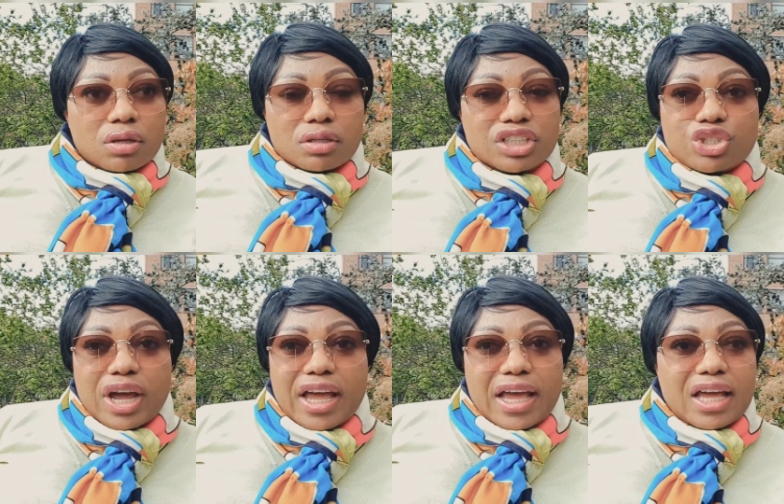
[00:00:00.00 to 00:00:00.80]
the
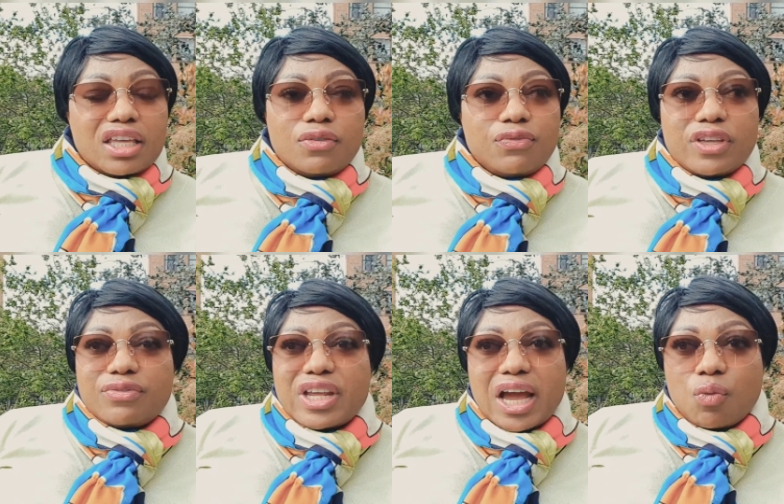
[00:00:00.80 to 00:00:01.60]
trial, if
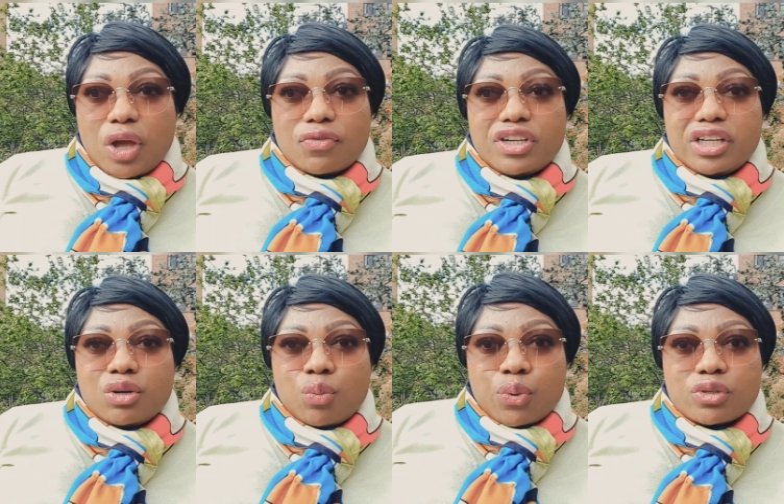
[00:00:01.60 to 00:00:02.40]
they are aware of the
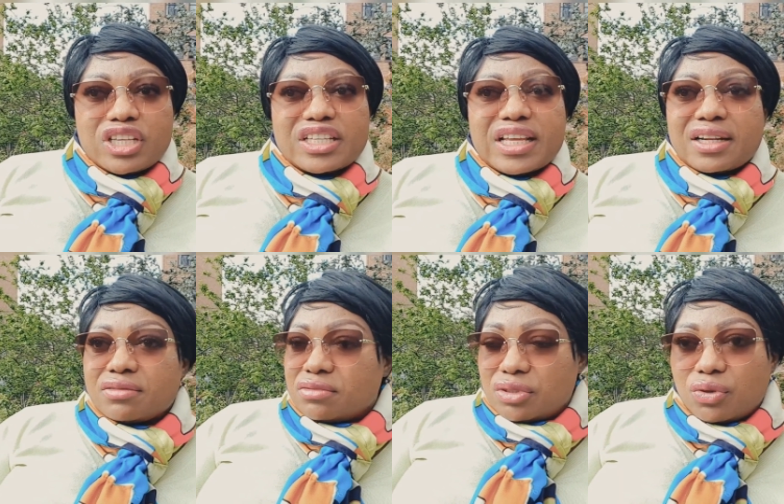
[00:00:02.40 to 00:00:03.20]
legal process and,
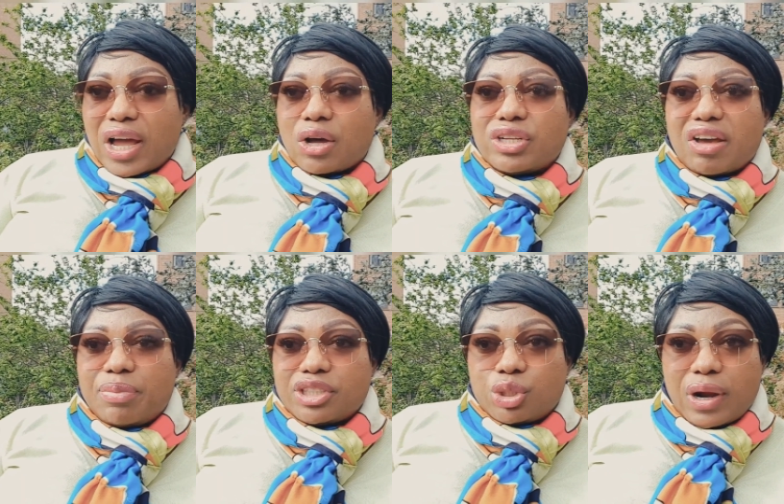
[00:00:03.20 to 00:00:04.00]
you know, how they have
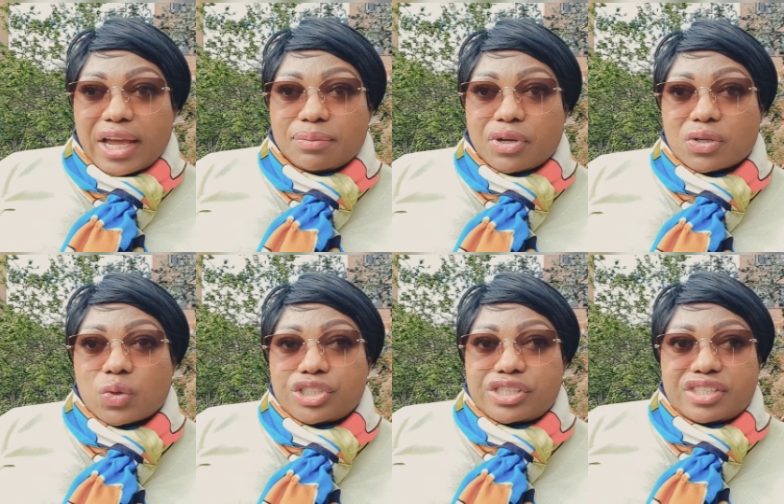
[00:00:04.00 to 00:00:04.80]
been tried. Because
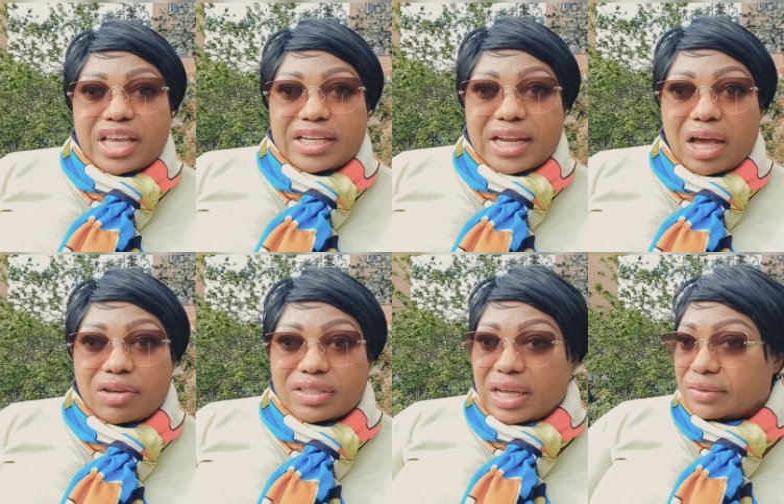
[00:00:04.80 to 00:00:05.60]
what she's saying now
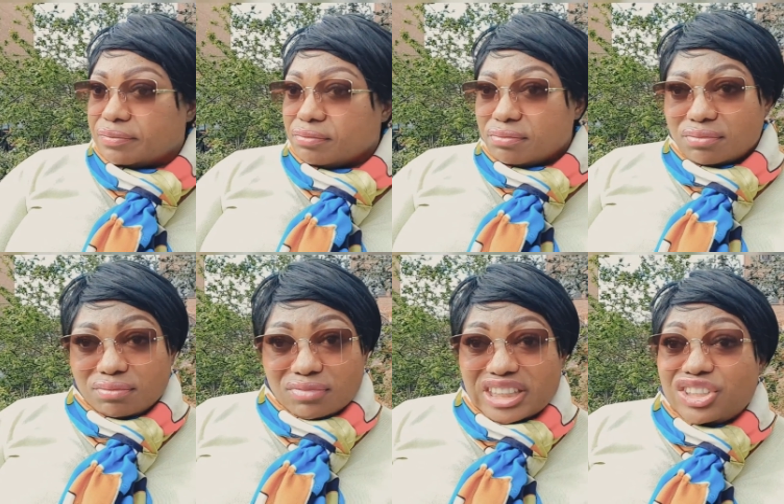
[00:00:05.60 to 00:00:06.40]
is that
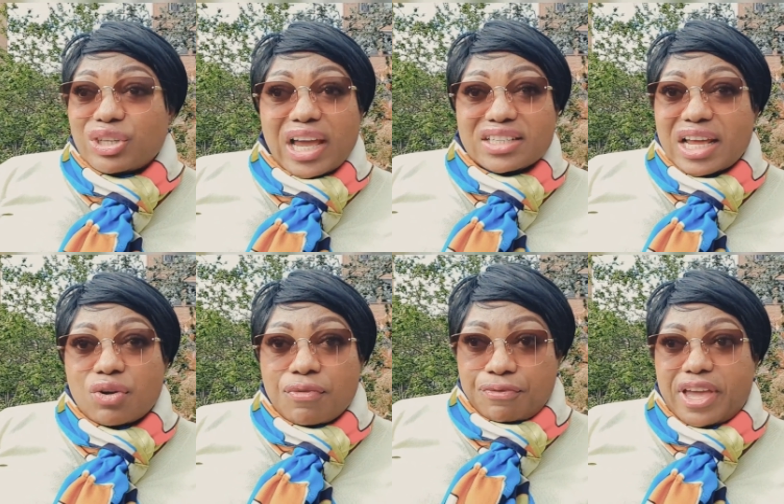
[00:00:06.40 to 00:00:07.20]
the trials are
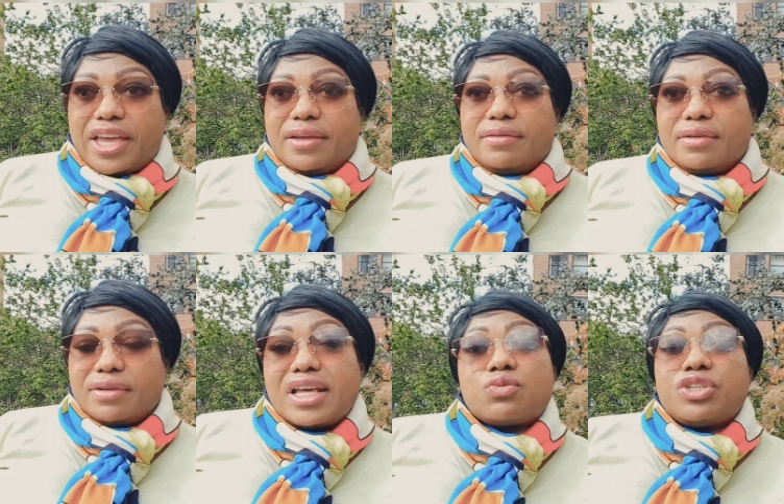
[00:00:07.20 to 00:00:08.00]
not fair.
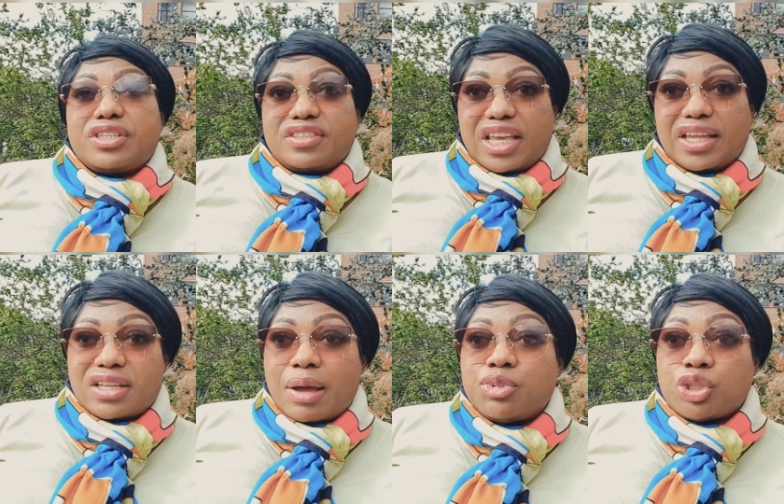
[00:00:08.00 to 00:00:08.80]
That's what she says.
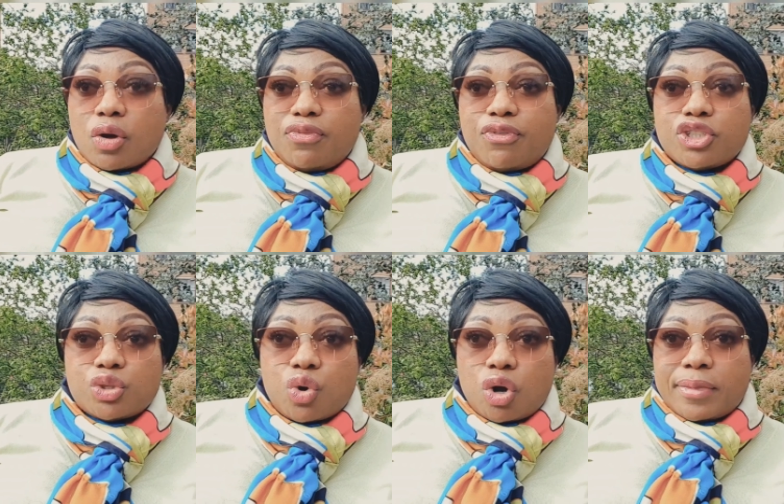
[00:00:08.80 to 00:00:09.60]
I'm sure before
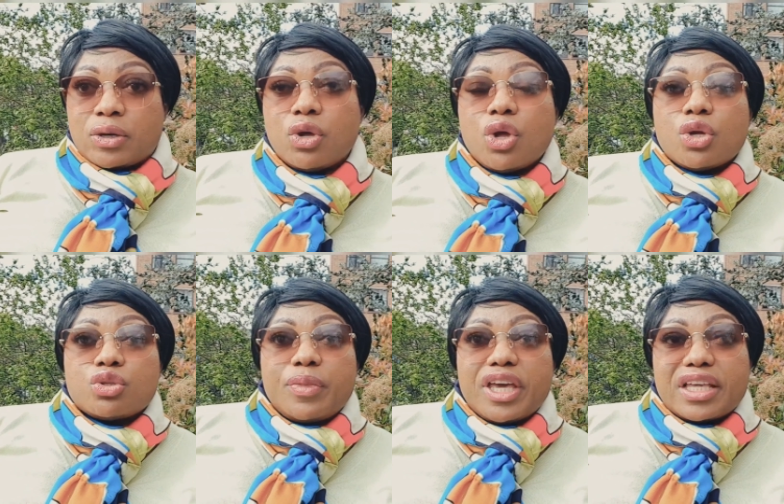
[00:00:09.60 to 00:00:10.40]
she'll come out
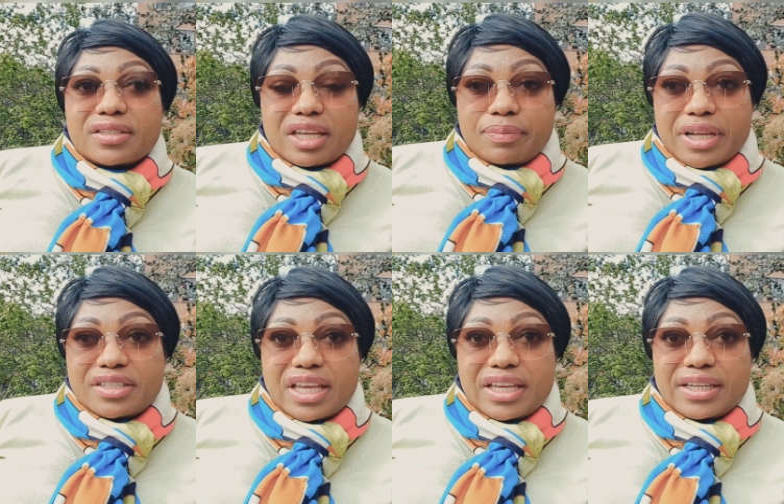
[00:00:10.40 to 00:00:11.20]
to make a statement
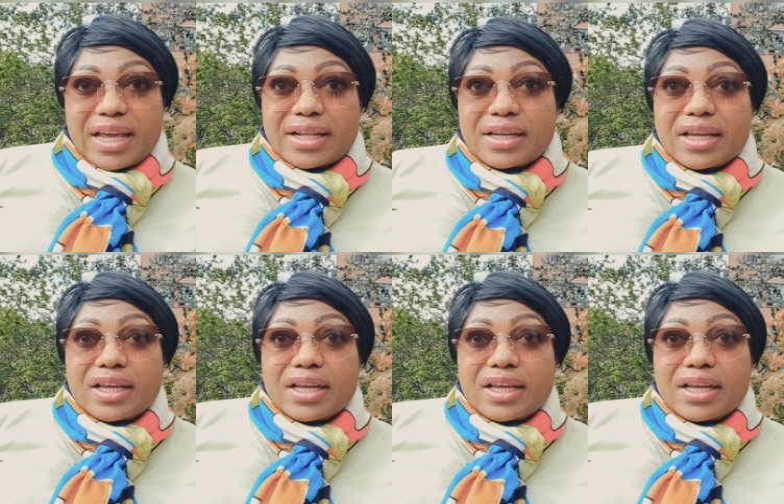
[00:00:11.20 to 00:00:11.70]
saying that